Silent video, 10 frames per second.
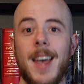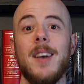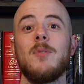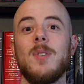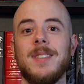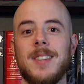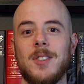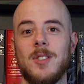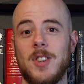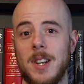Hey everyone, this
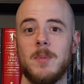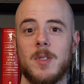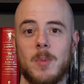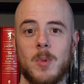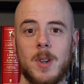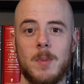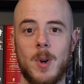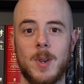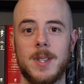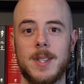is James from Rowing
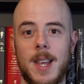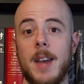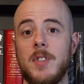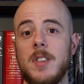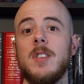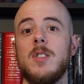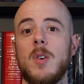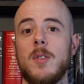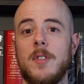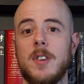Books. If this is
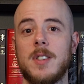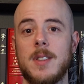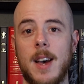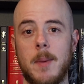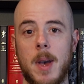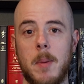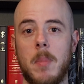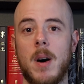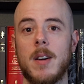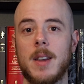your first time
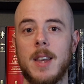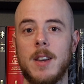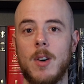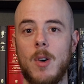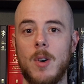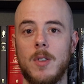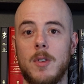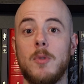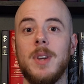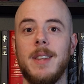embarking on
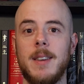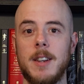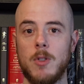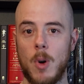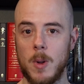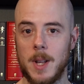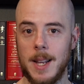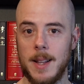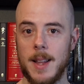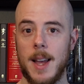reading
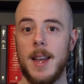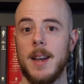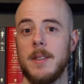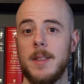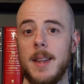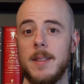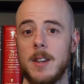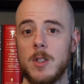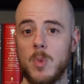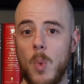Tolkien, then
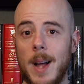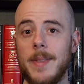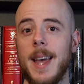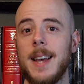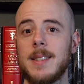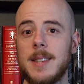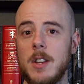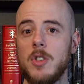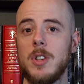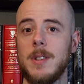there's one
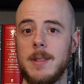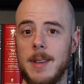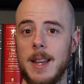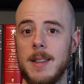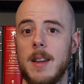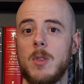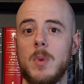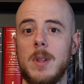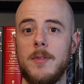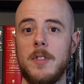essential thing that
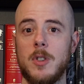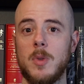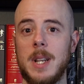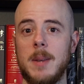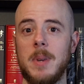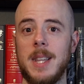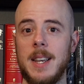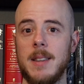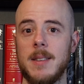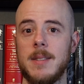will virtually be
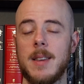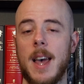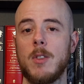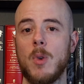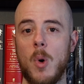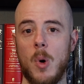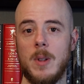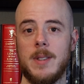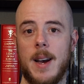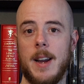needed at
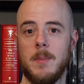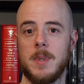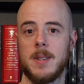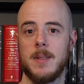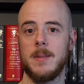all times.